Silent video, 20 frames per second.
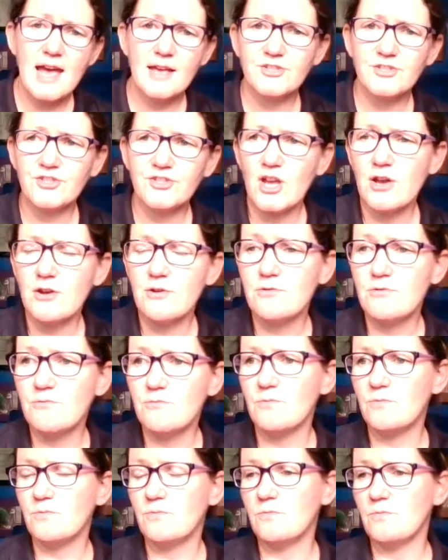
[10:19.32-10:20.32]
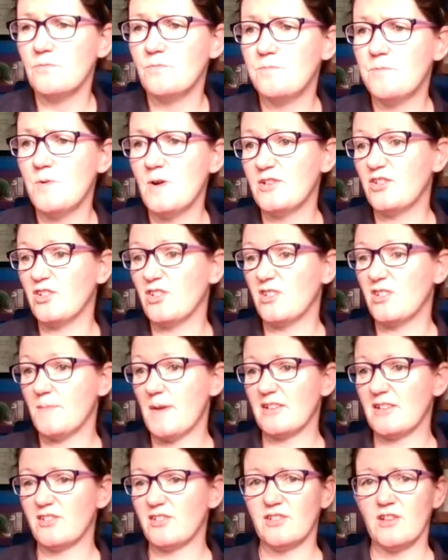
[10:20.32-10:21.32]
so we're just
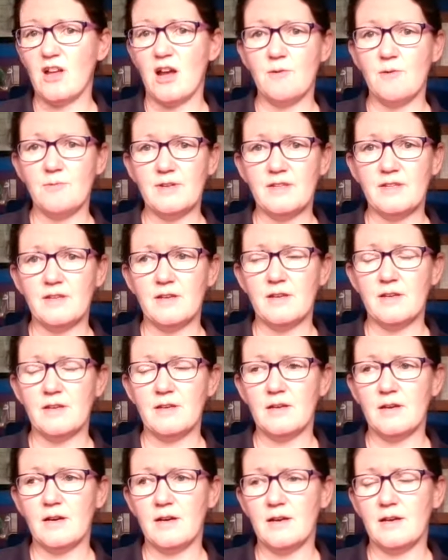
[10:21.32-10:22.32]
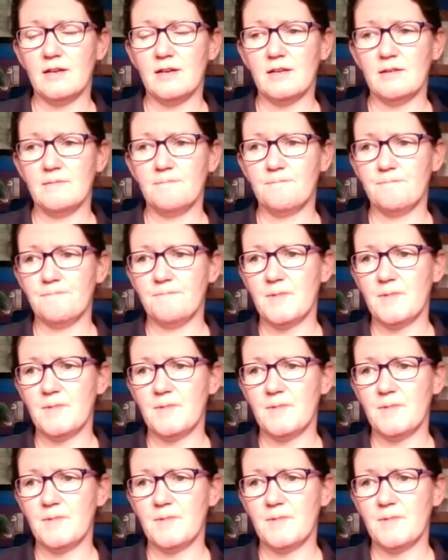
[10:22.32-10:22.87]
about to start with a